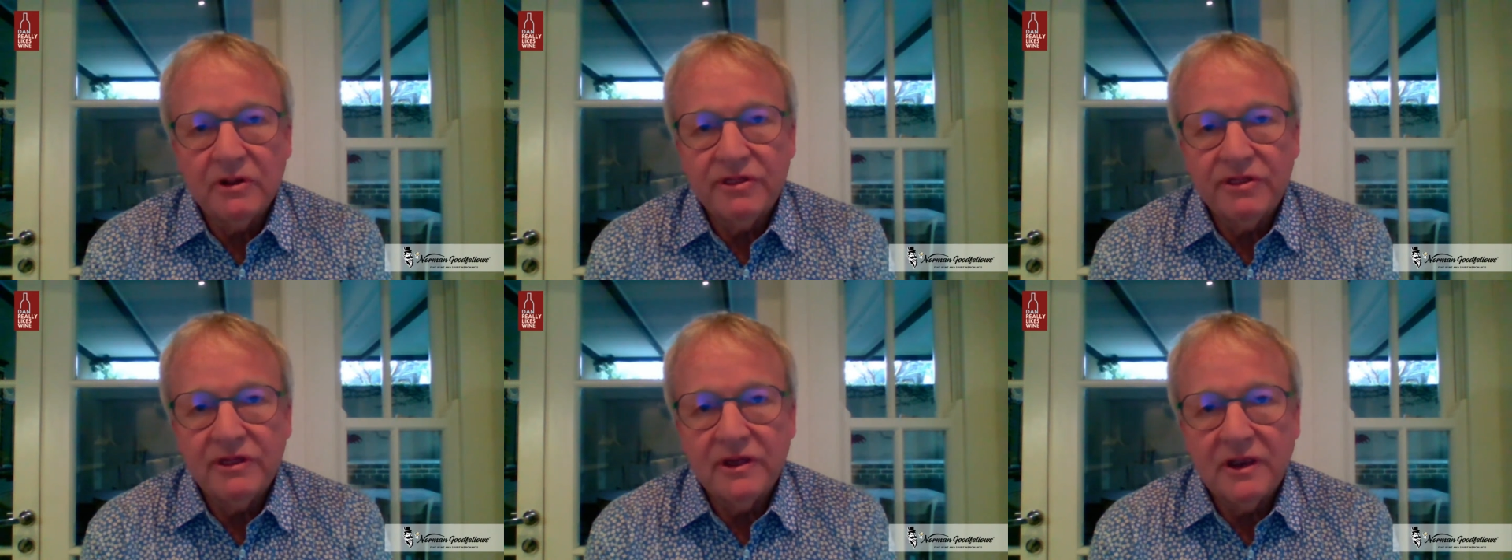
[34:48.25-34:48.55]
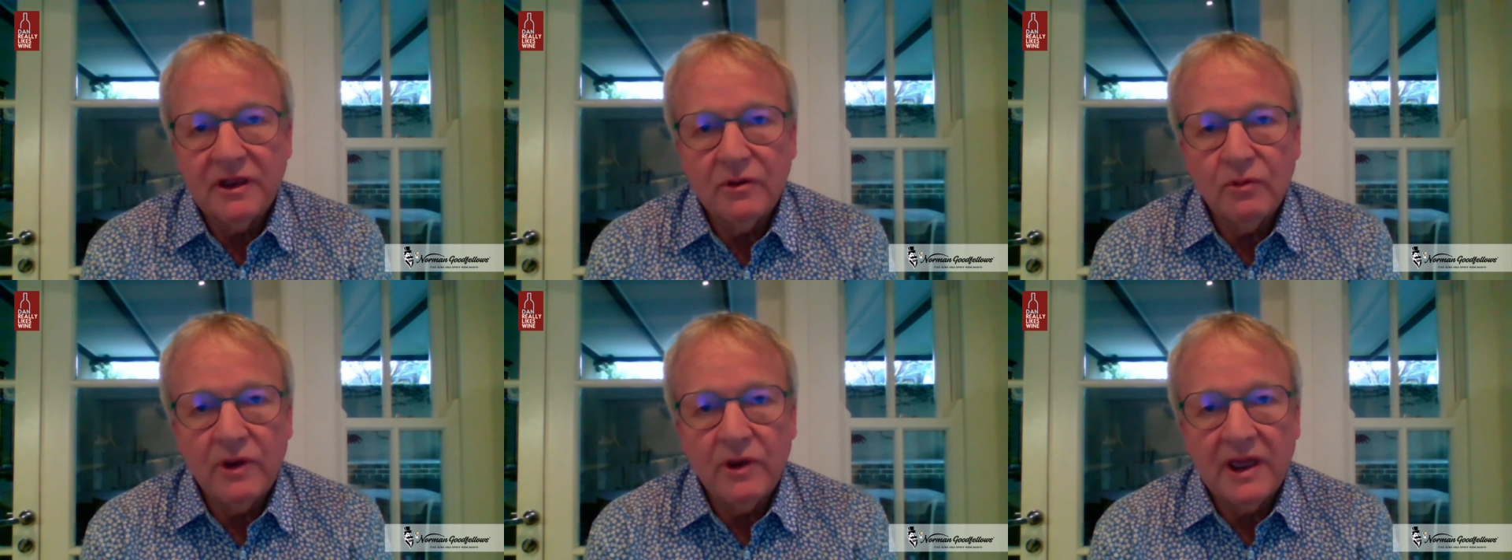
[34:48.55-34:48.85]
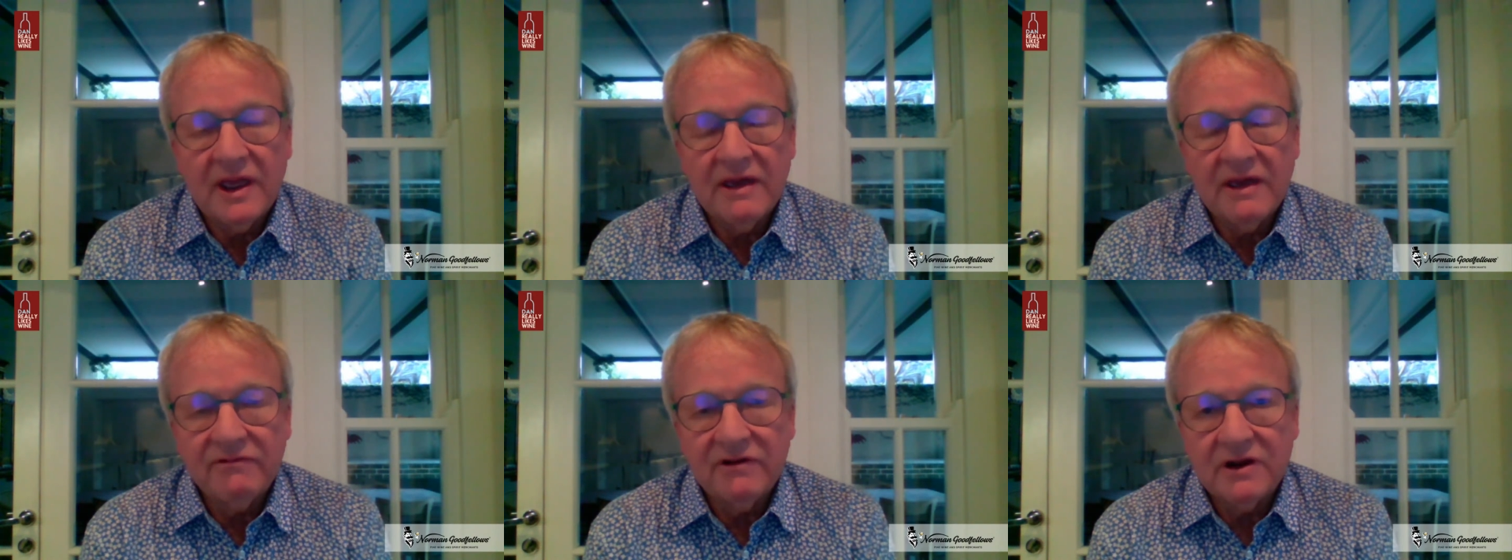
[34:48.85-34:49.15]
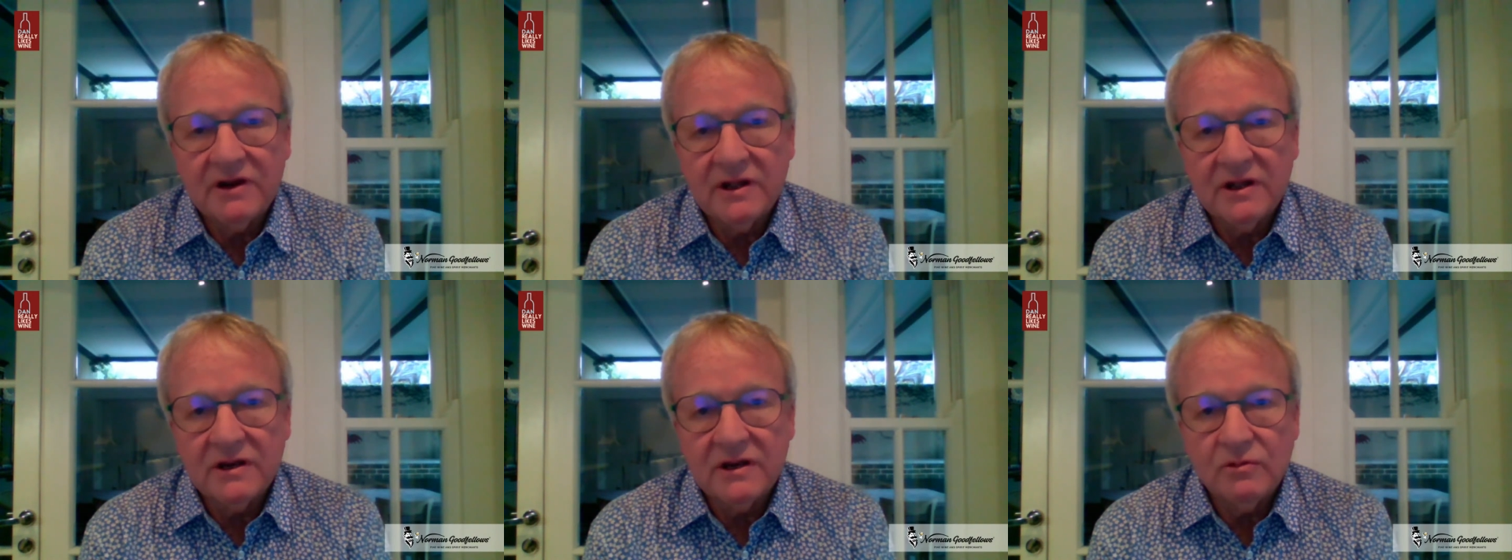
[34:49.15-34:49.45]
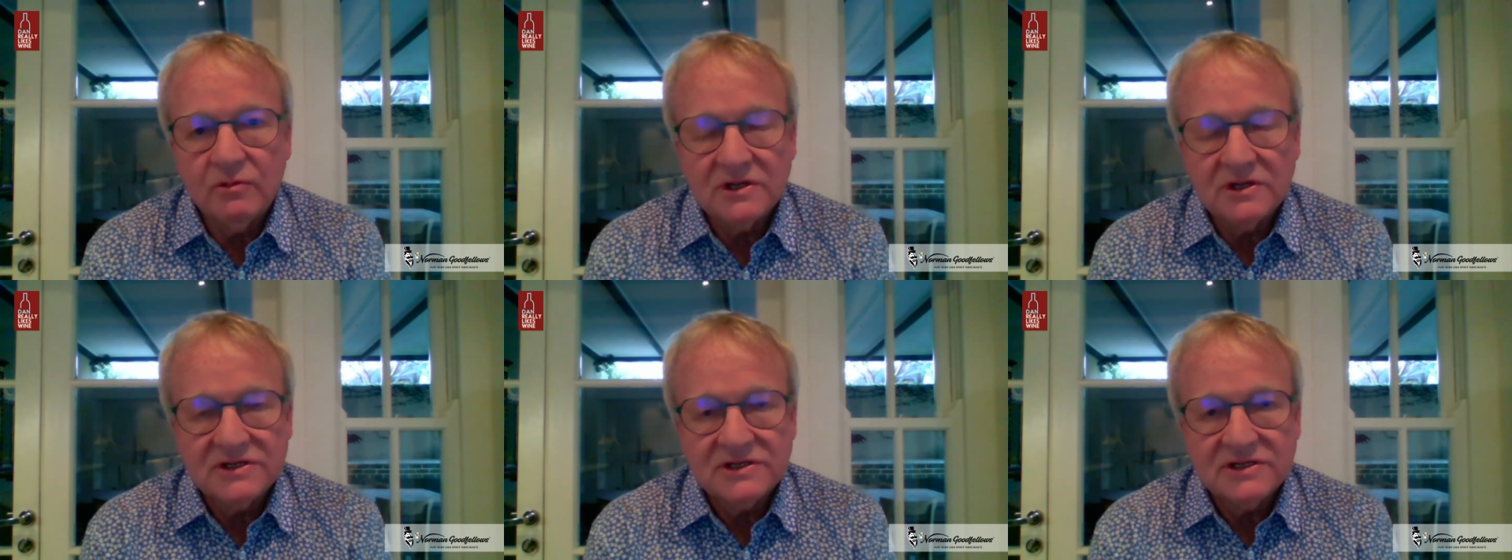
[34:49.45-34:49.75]
thing we ever did
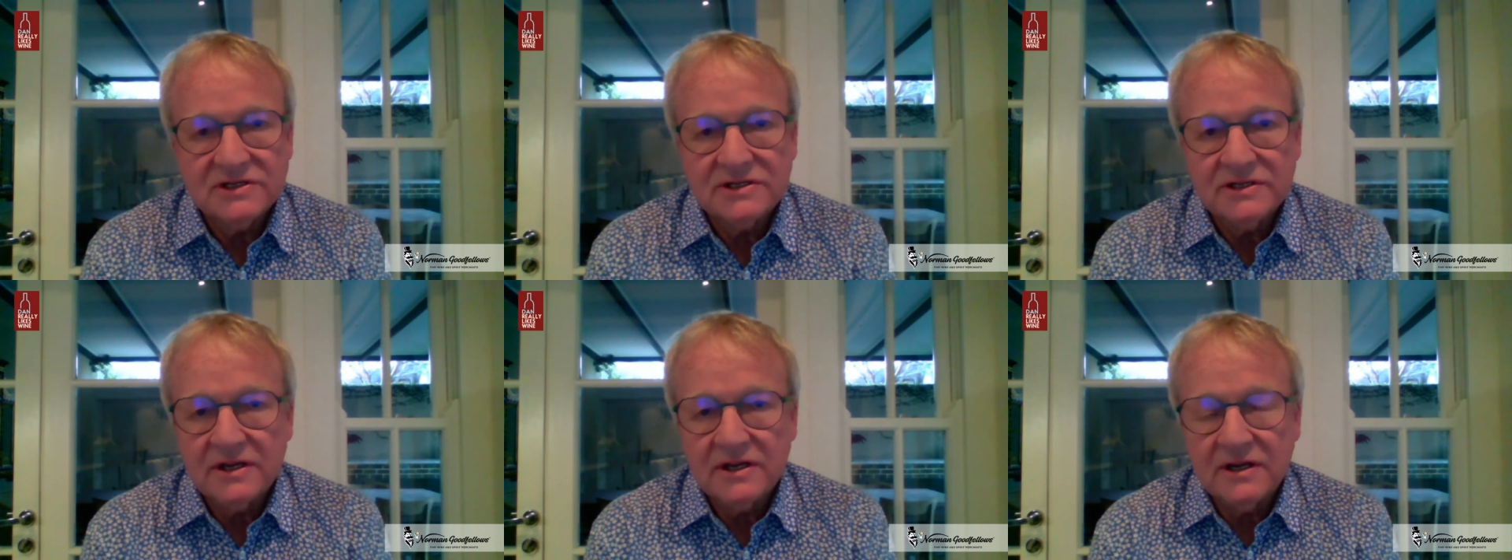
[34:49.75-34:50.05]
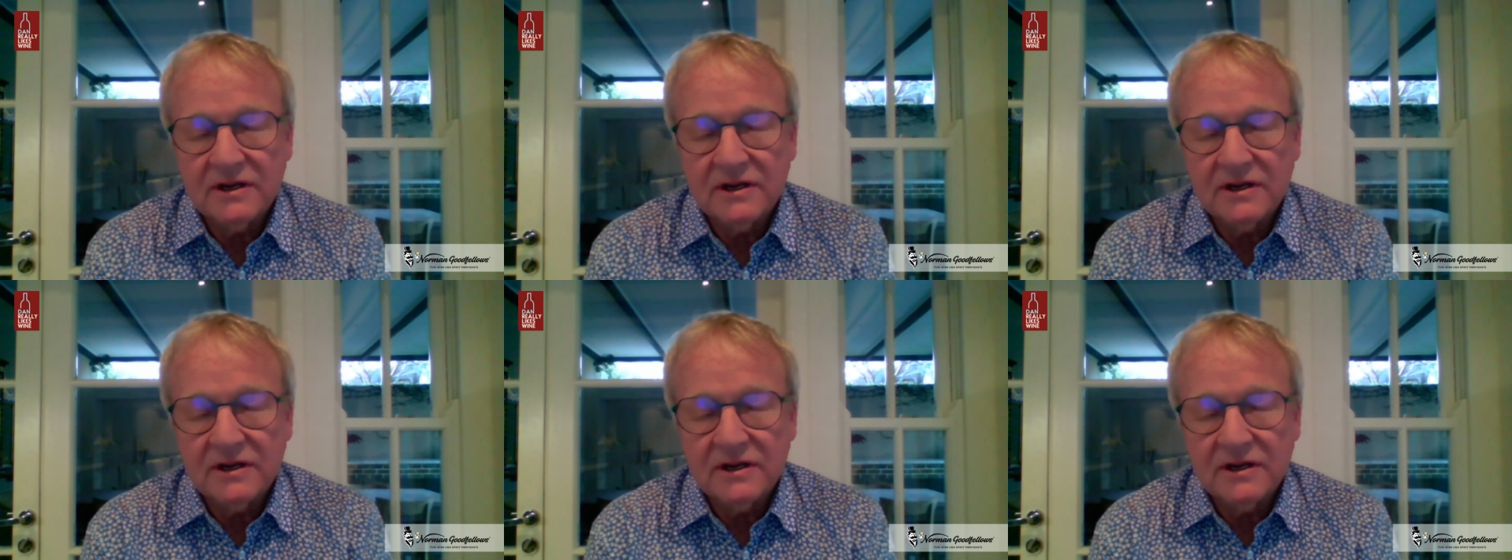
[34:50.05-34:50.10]
was